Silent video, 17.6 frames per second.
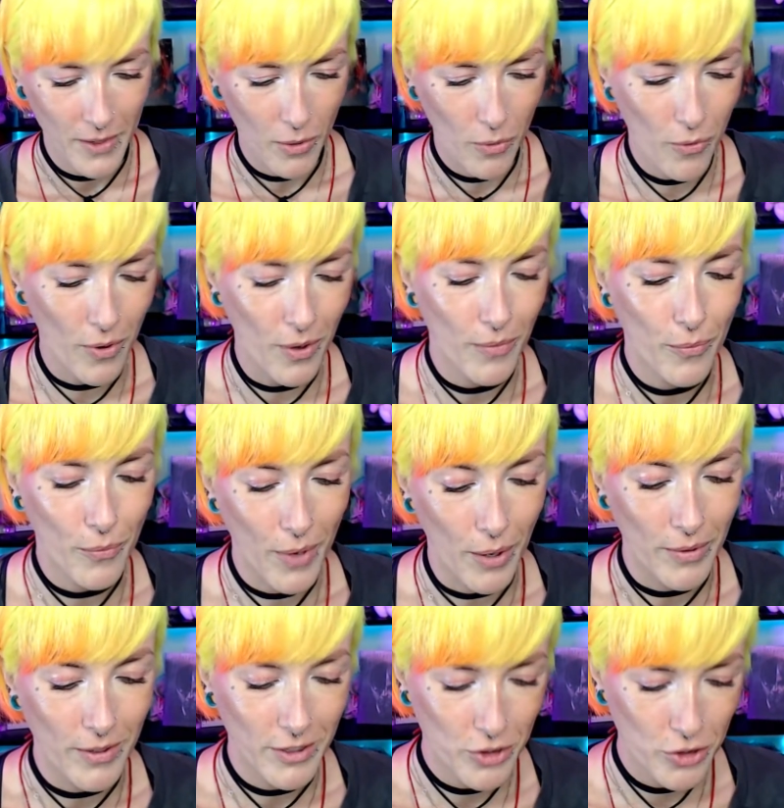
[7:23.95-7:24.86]
Or,
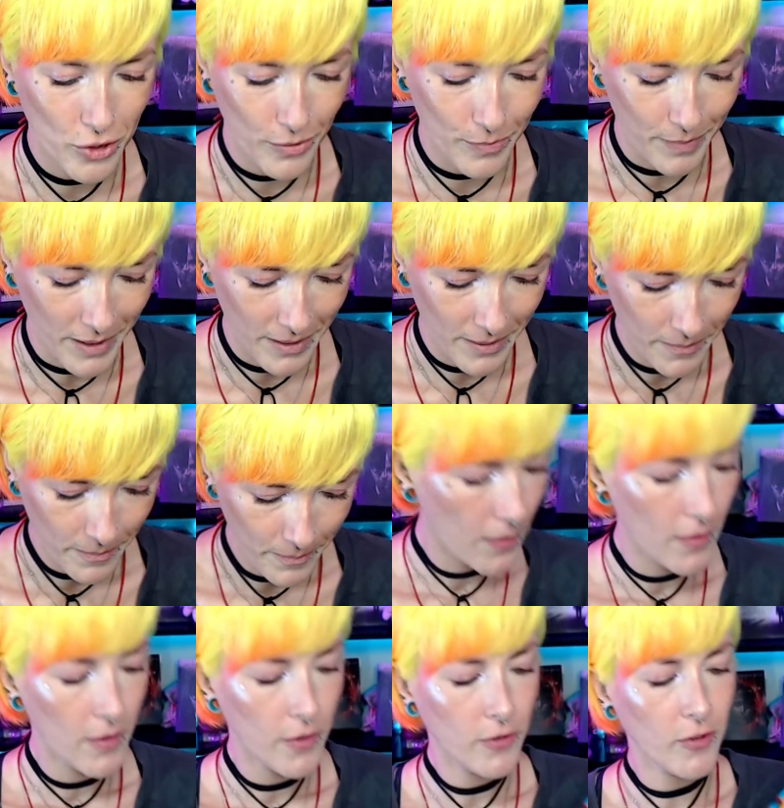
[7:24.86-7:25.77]
well, it should be.
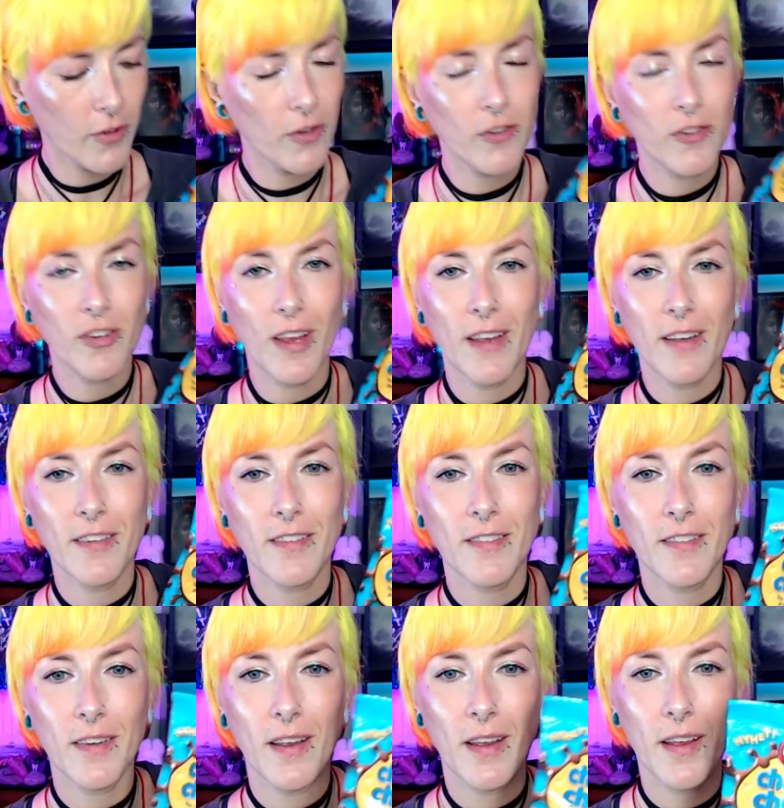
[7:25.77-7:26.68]
So it says,